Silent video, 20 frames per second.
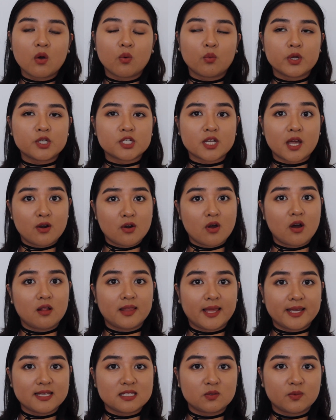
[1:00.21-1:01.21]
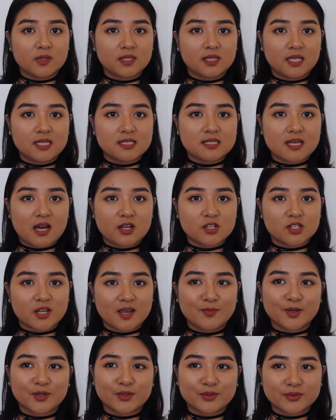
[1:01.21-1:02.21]
which are not laced with these harsh
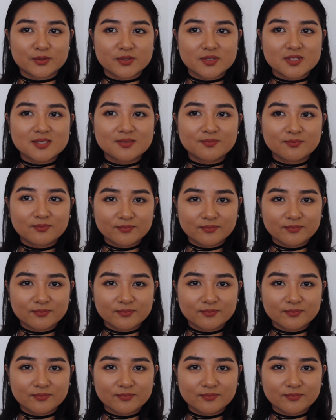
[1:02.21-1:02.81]
chemicals.